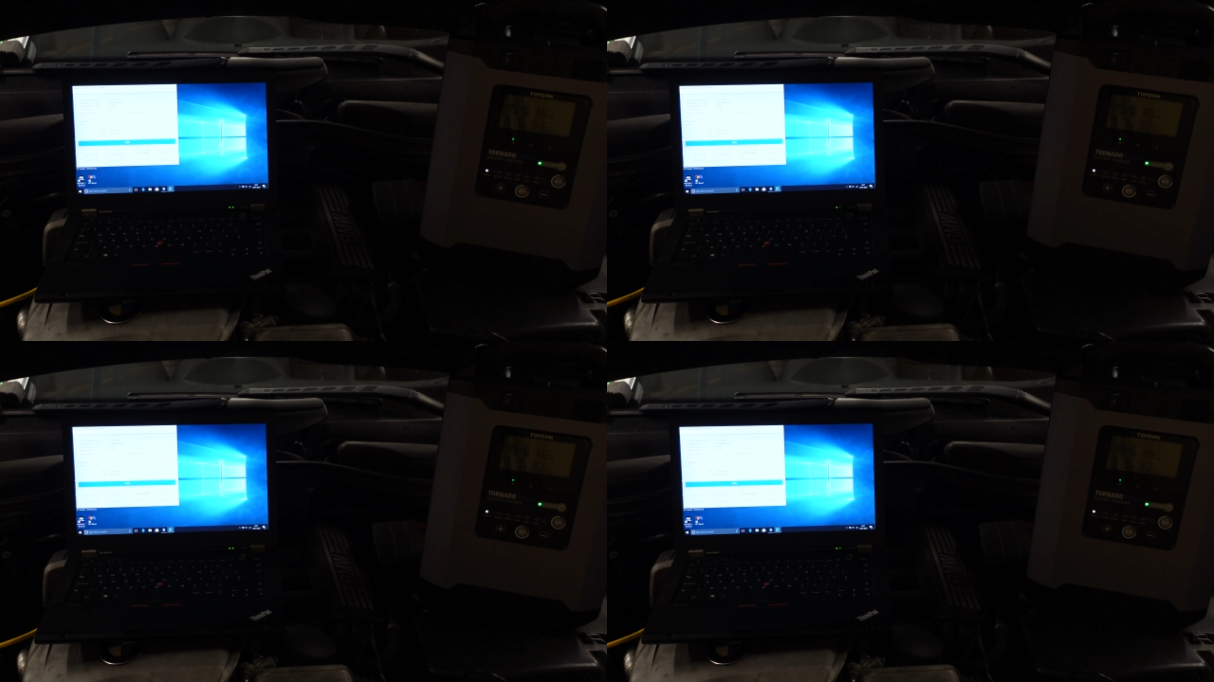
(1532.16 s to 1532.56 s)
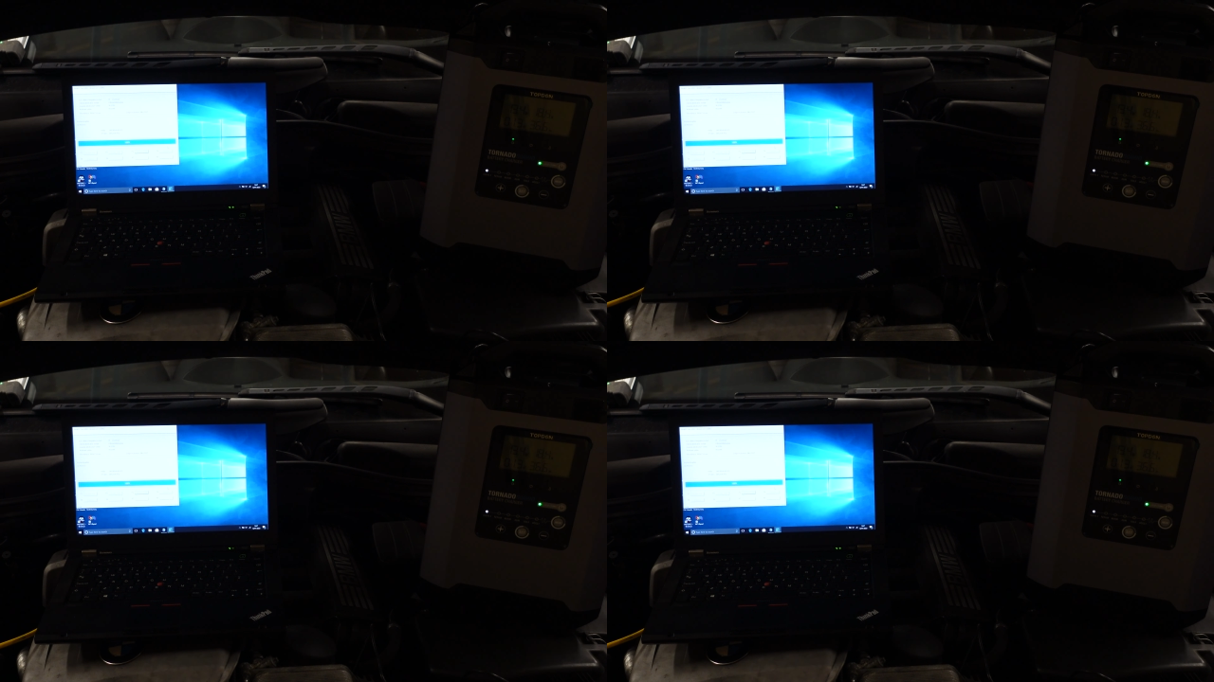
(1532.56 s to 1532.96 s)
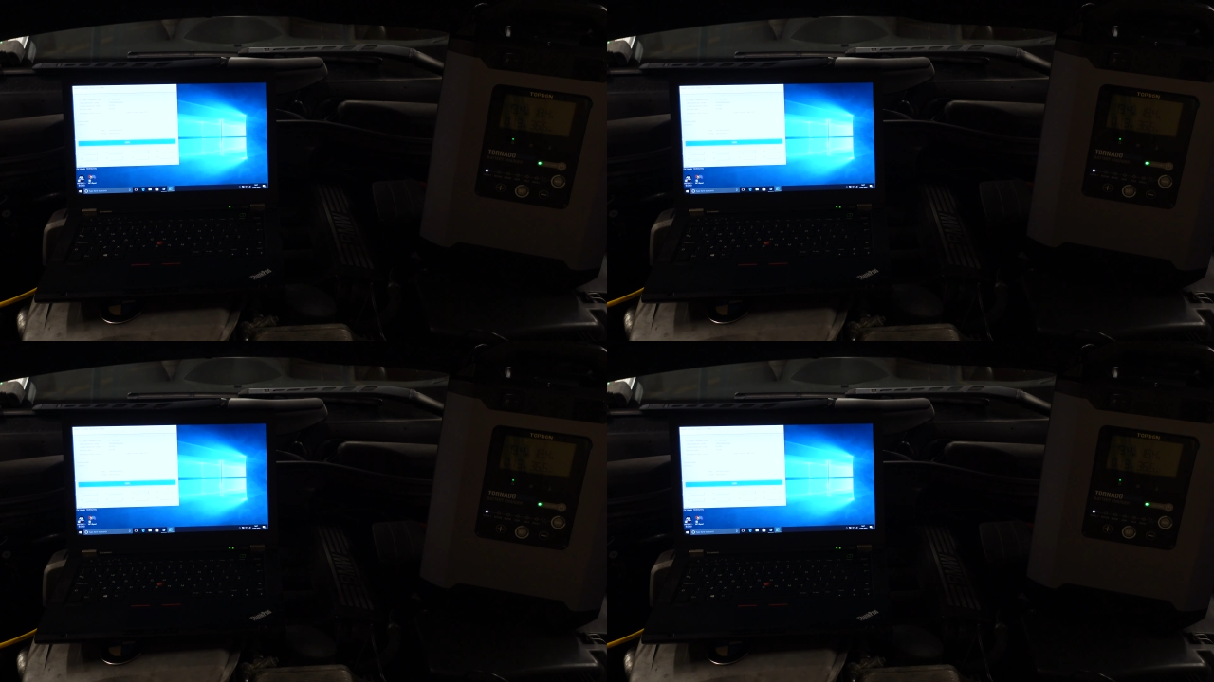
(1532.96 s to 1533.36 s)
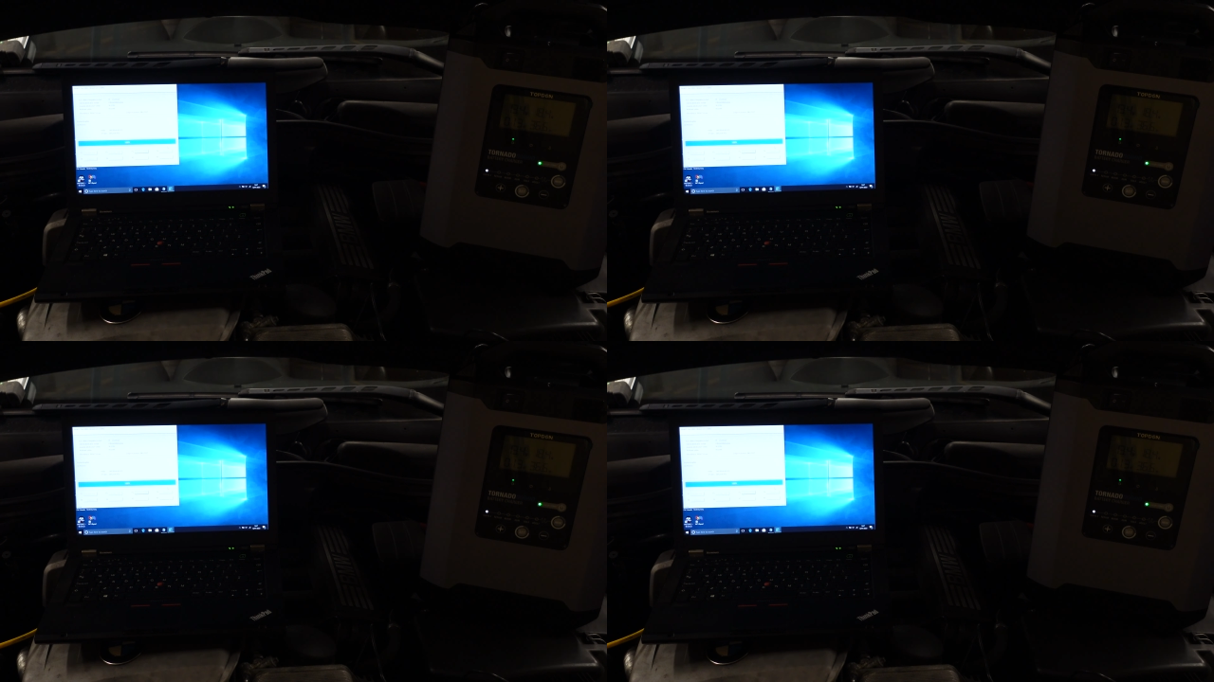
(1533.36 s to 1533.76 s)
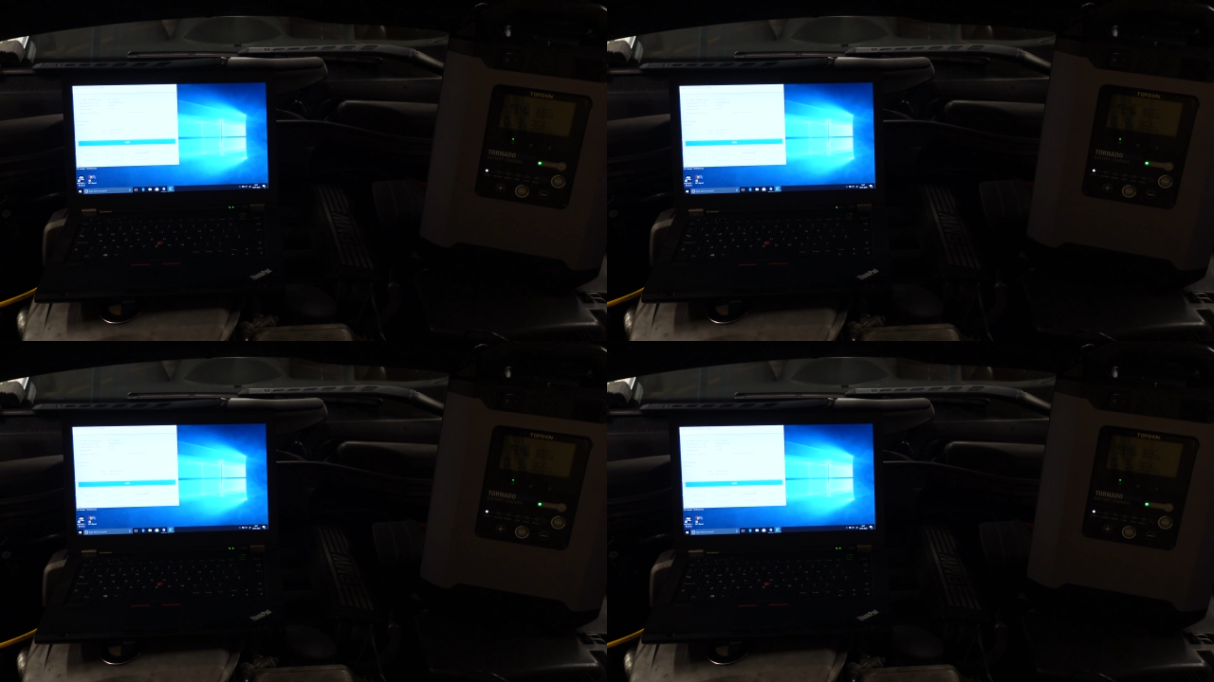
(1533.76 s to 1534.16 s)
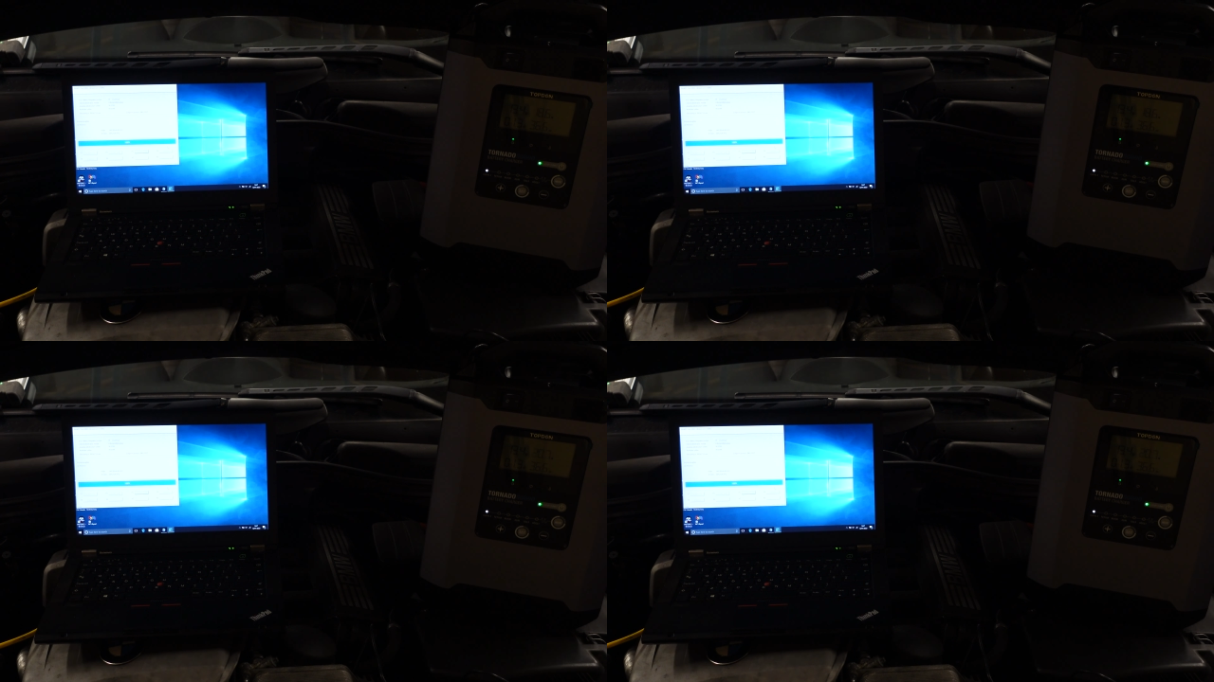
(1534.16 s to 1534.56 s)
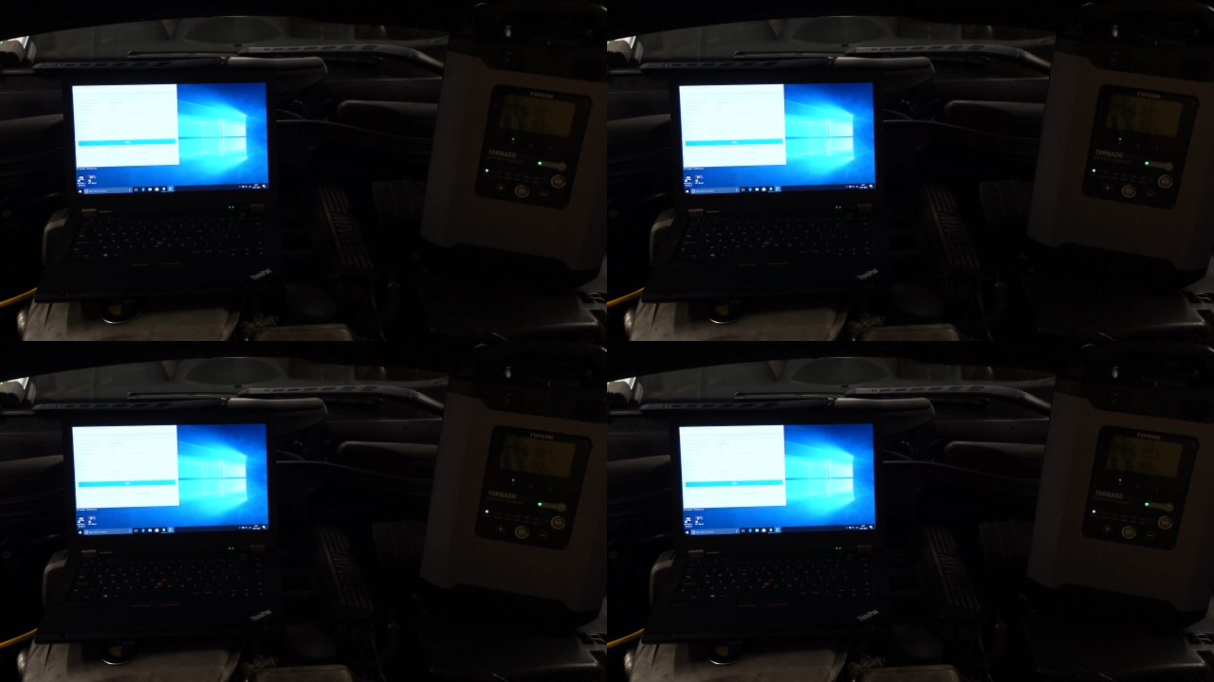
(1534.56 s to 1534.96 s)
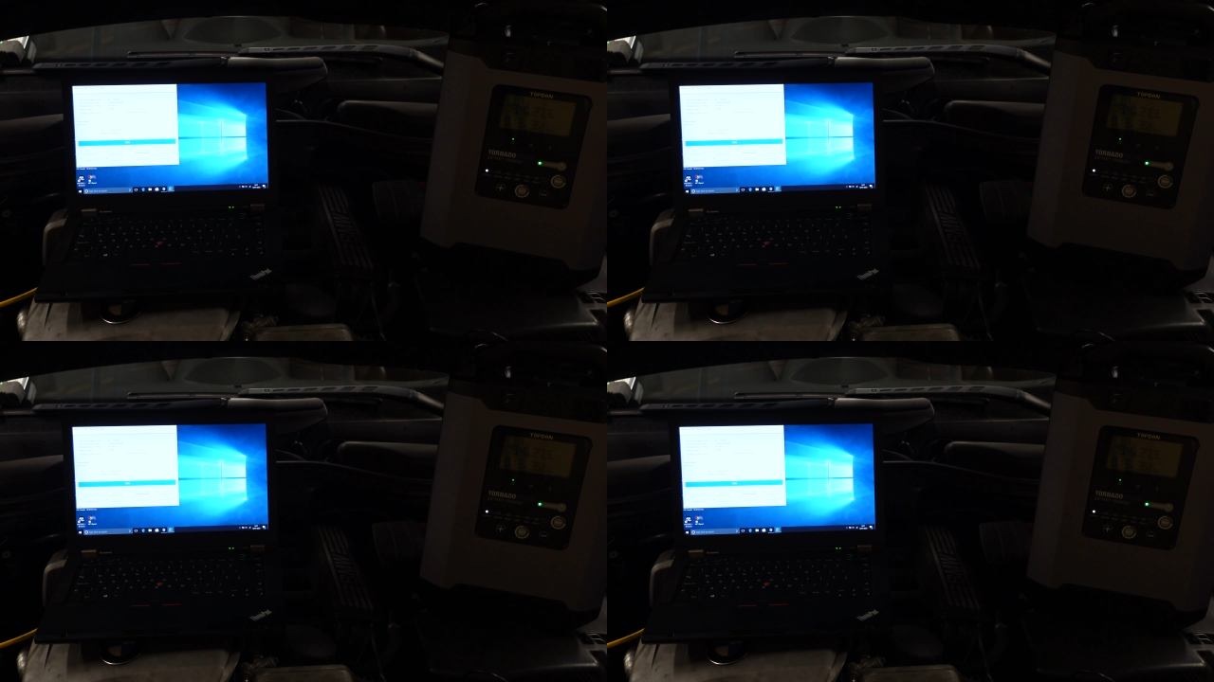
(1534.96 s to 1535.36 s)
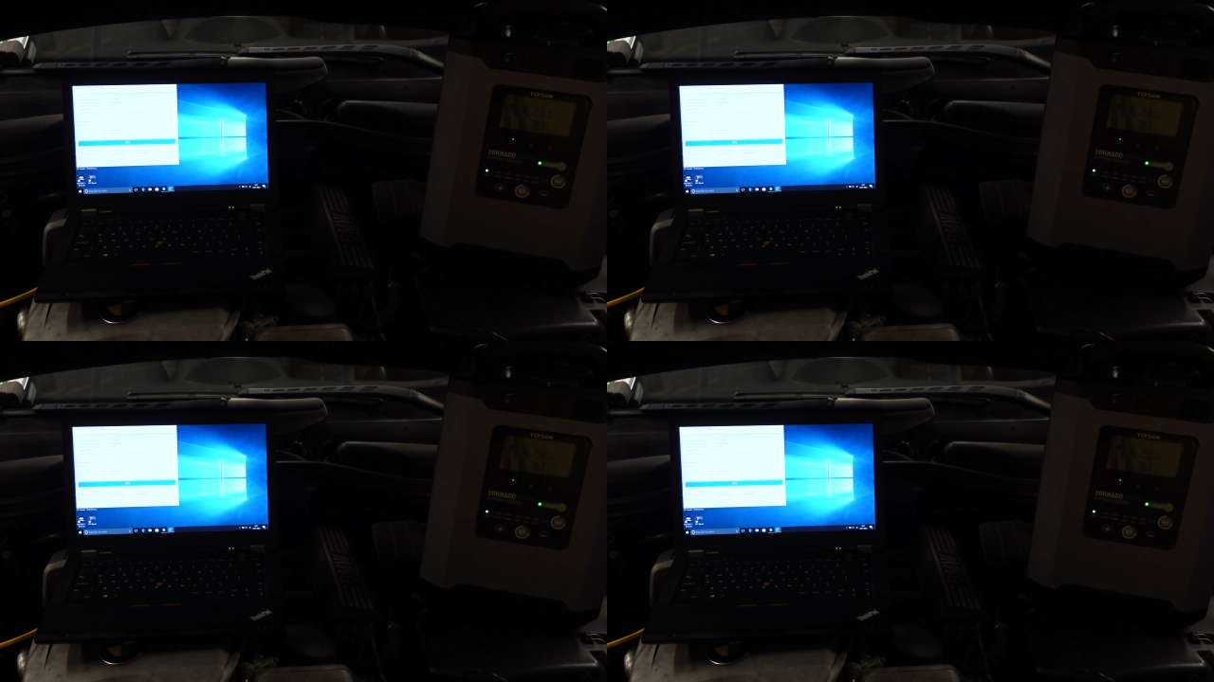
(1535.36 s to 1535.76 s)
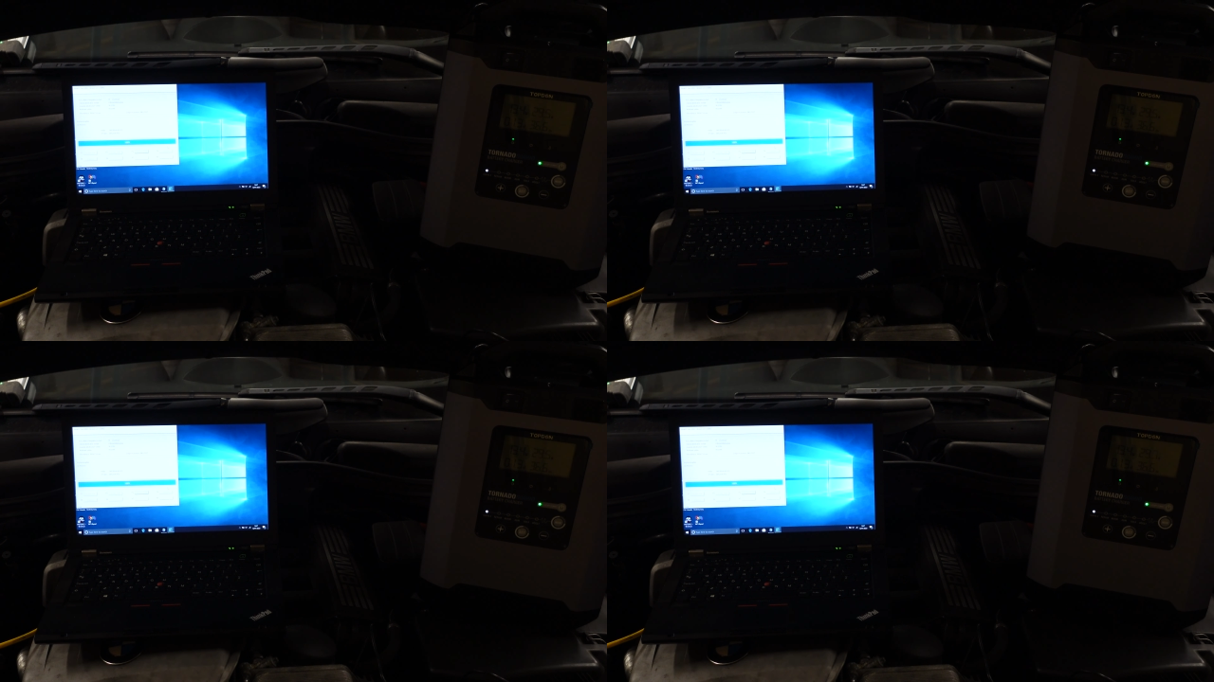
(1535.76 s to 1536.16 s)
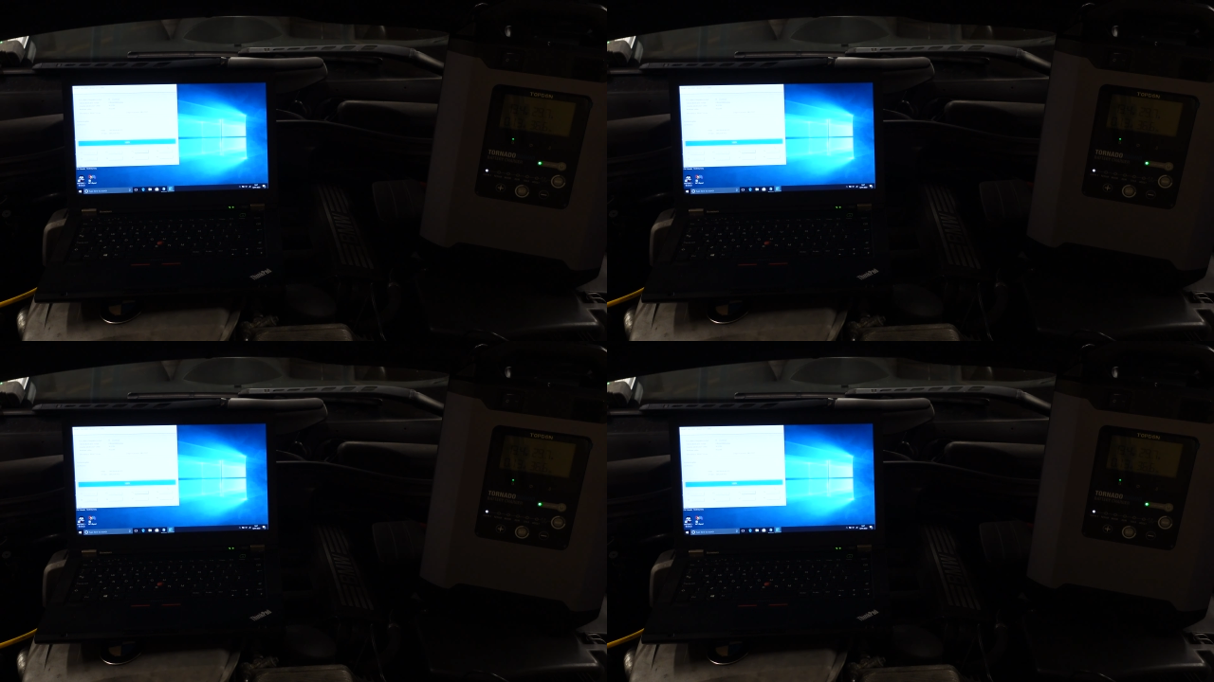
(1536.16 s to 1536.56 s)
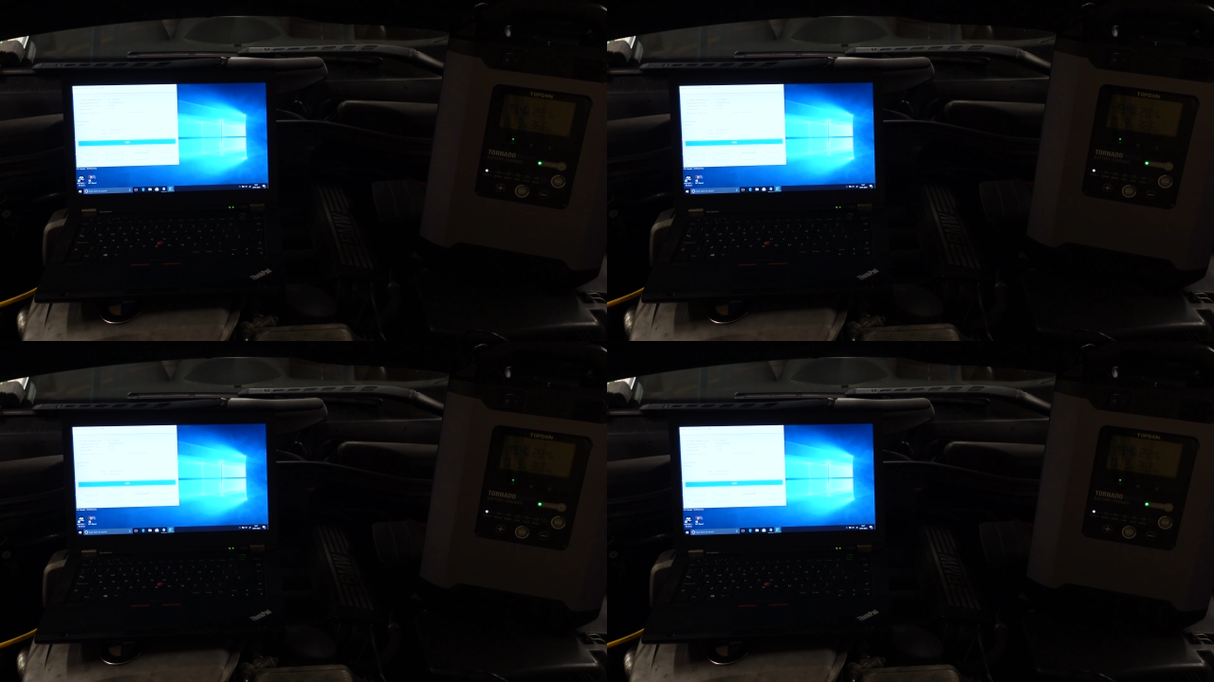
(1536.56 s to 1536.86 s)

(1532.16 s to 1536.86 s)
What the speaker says: Nobody's mouth can be seen.